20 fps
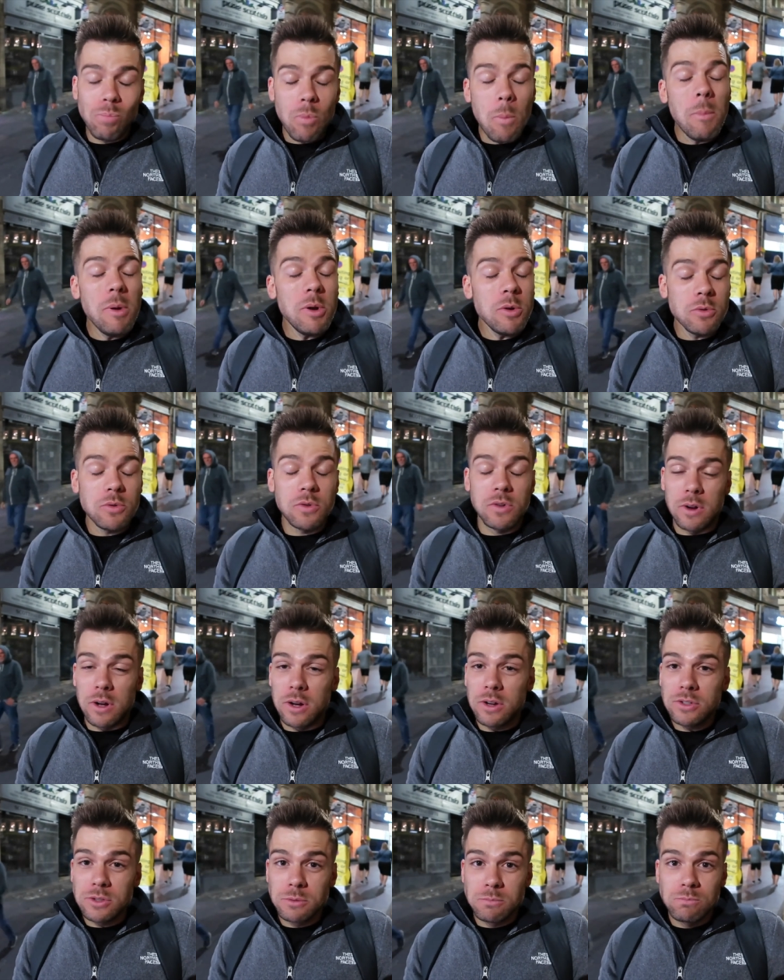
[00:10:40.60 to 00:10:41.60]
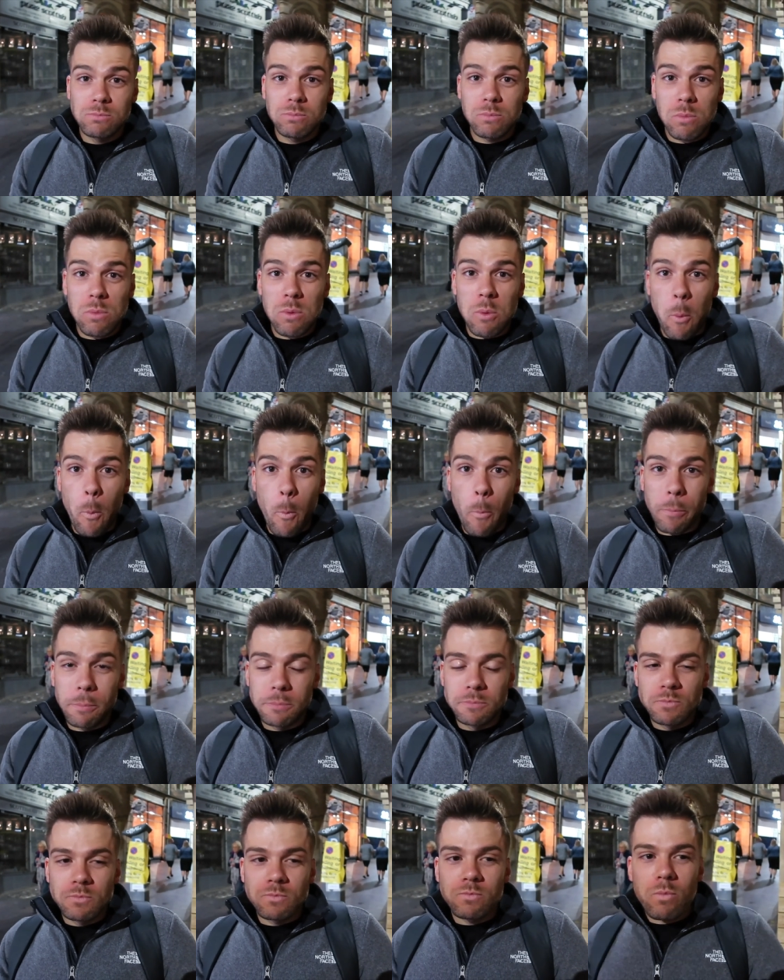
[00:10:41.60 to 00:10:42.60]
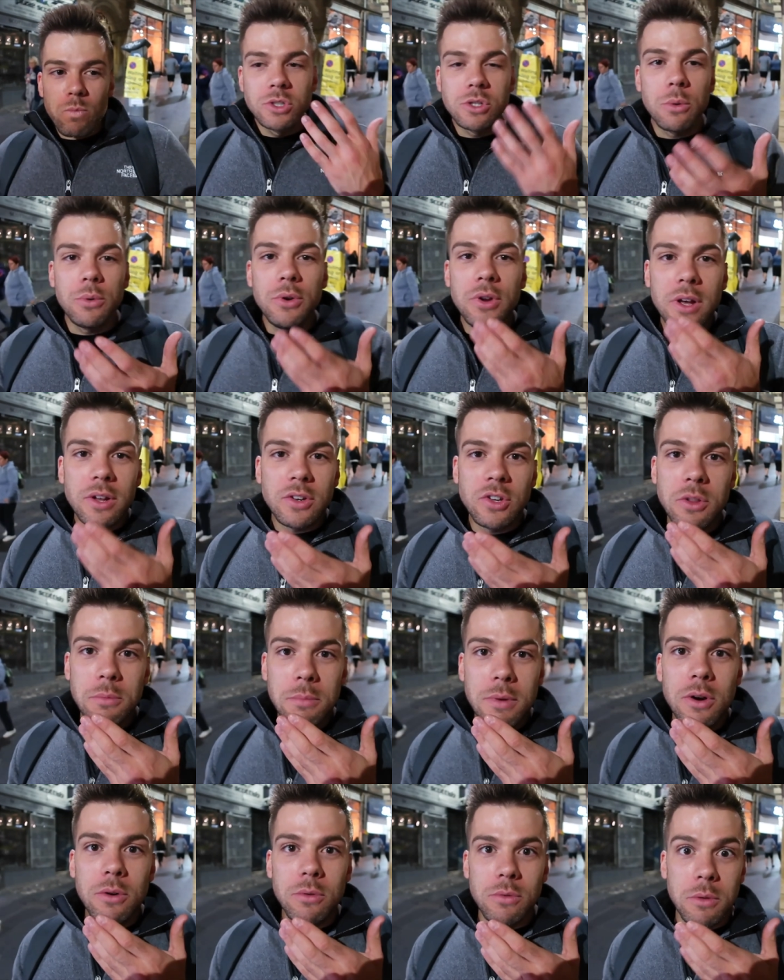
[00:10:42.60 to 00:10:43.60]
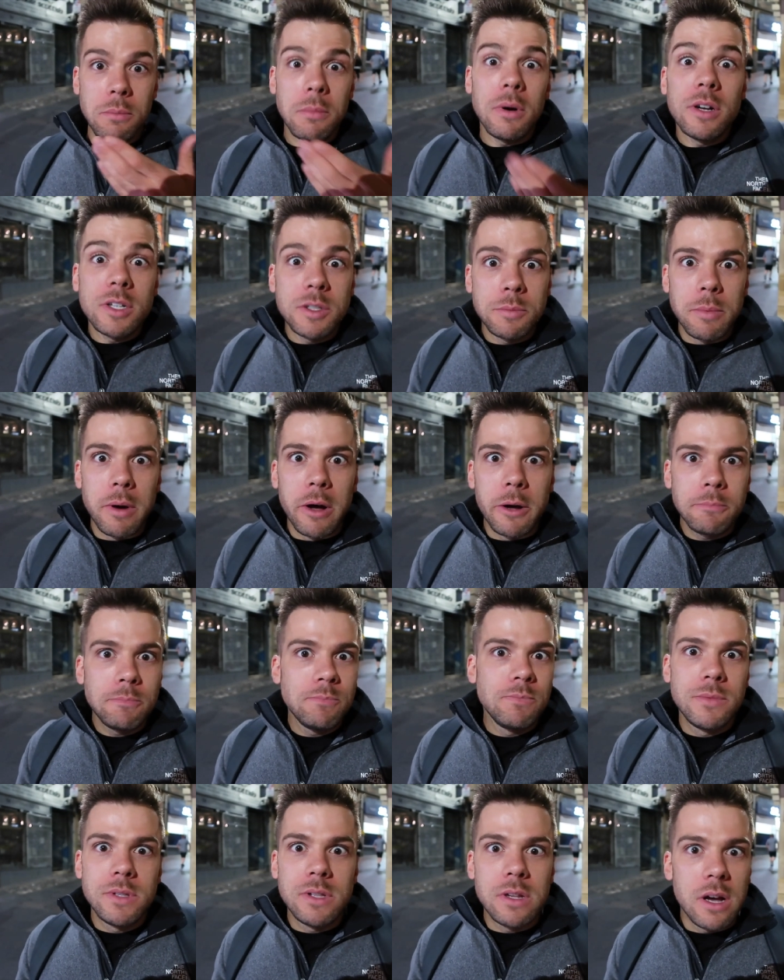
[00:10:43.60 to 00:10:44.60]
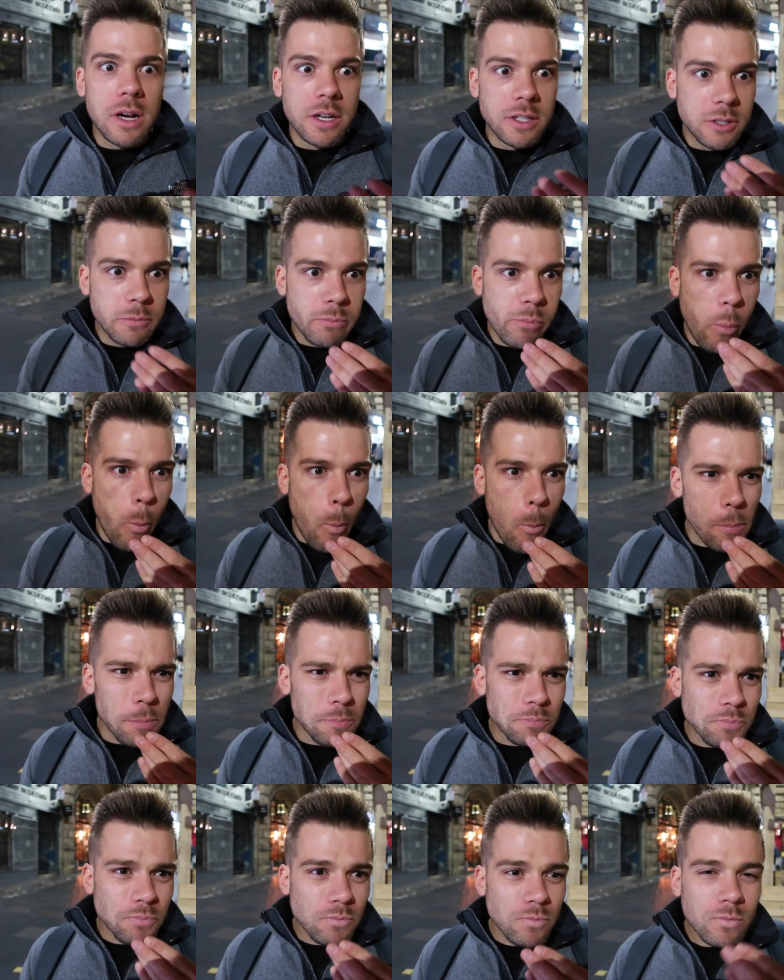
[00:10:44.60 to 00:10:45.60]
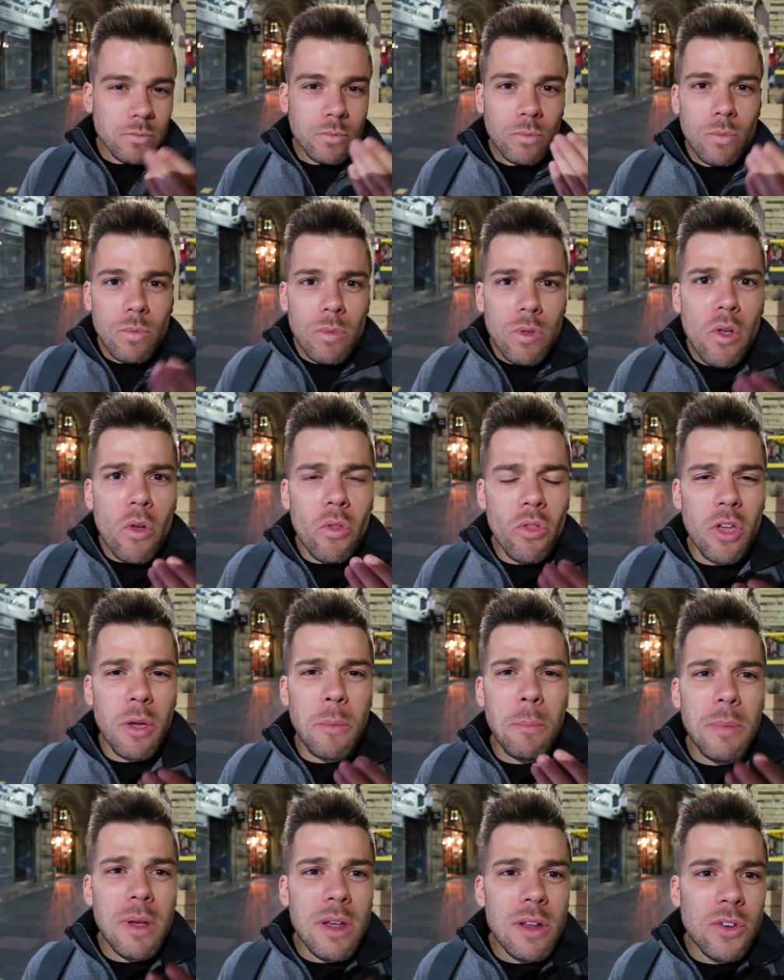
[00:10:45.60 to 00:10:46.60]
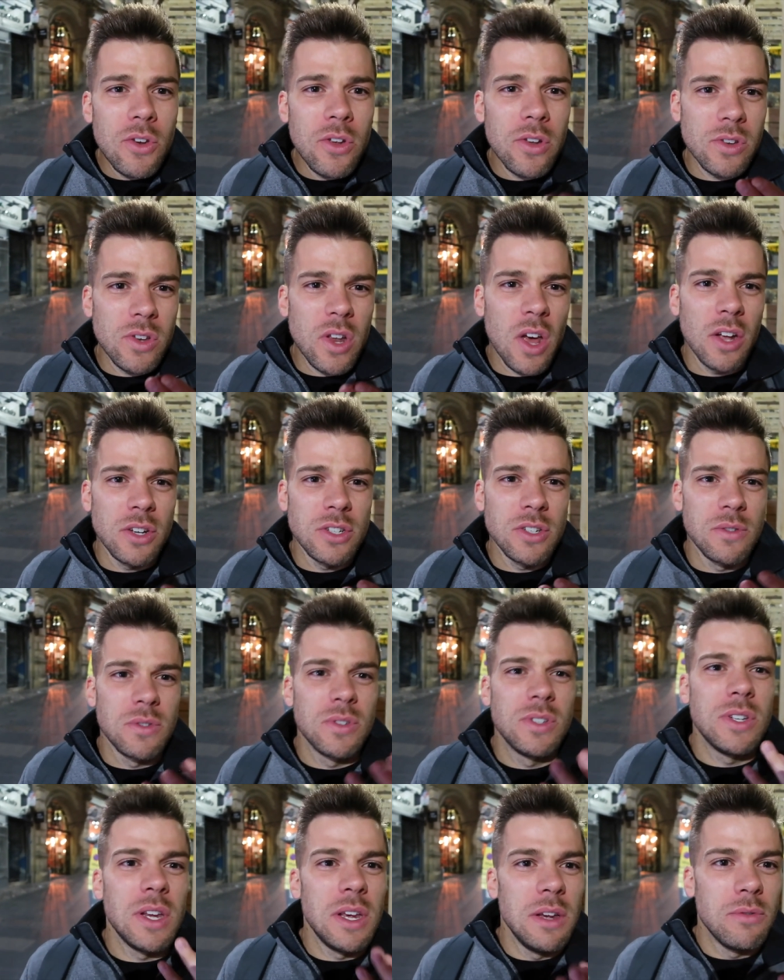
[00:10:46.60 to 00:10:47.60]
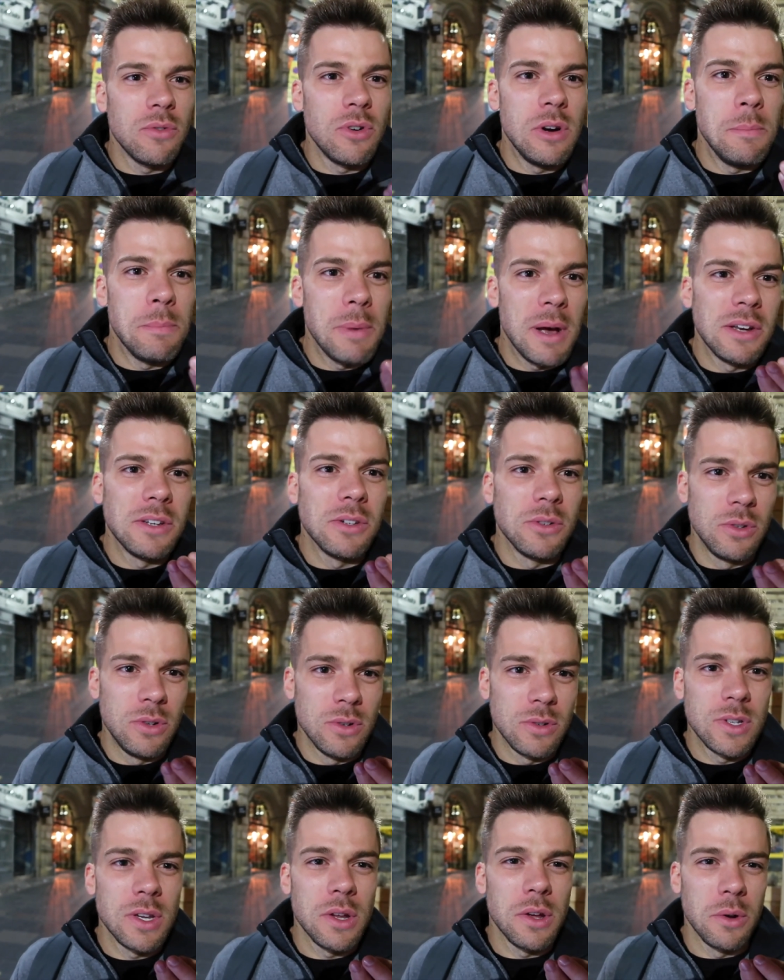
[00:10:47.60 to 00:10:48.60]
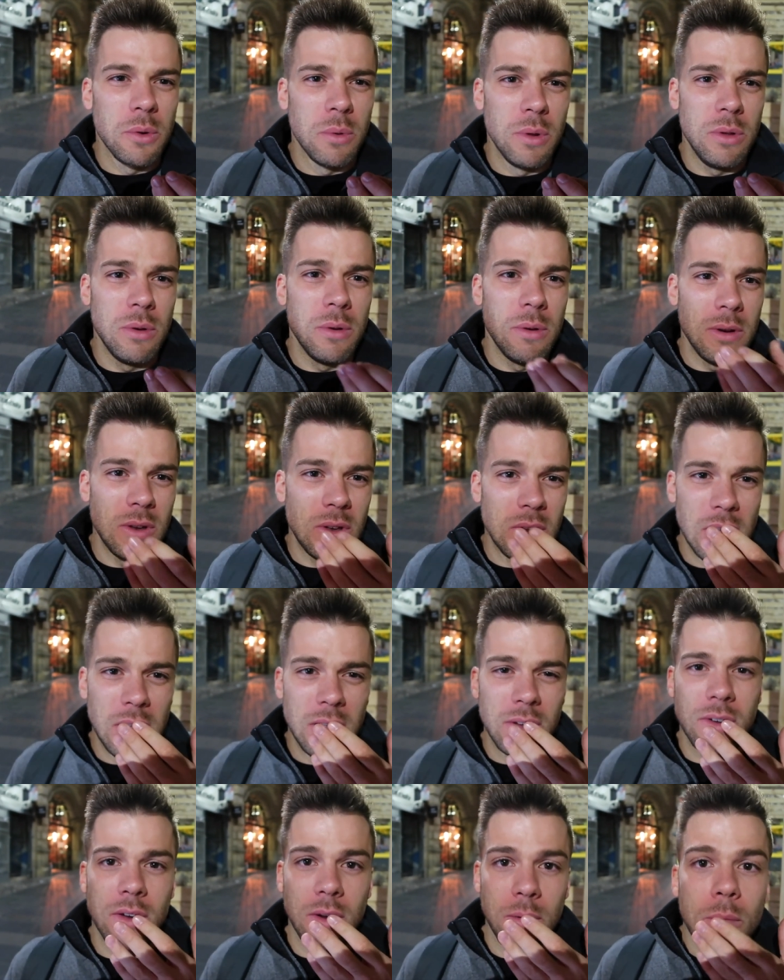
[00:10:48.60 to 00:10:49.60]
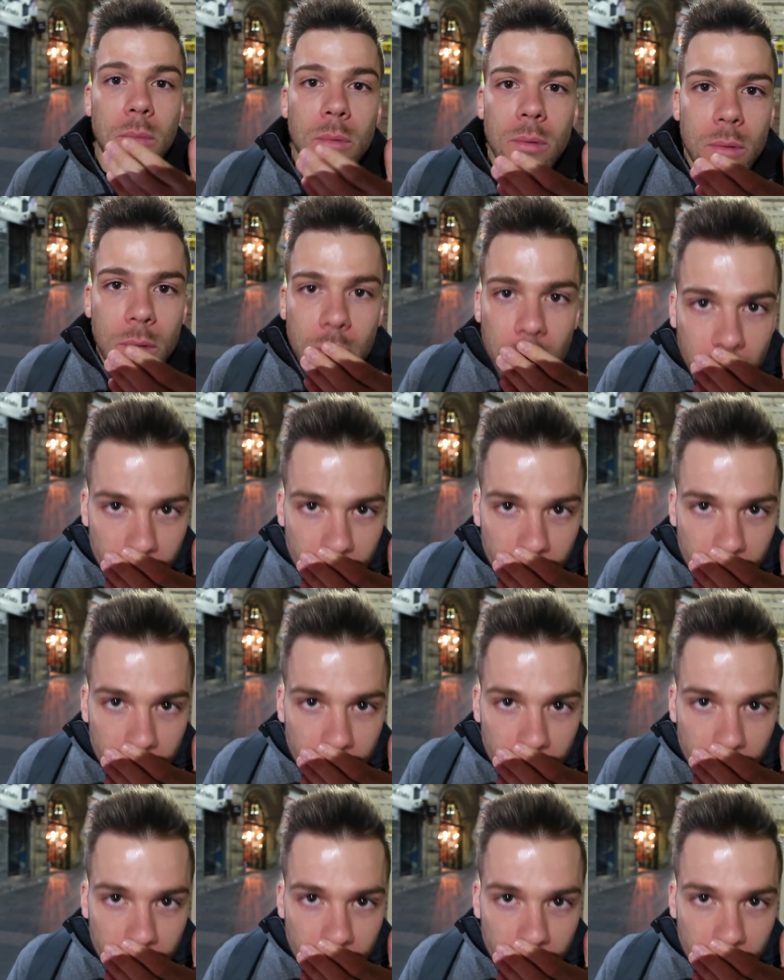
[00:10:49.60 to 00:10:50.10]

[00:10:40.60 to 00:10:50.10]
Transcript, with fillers: Middle's nice. Talk us through it. So when you get to the middle, the Mars bar, nice. Isn't the immediate touch of savoury batter on your tongue when you eat it? It's like, whoa.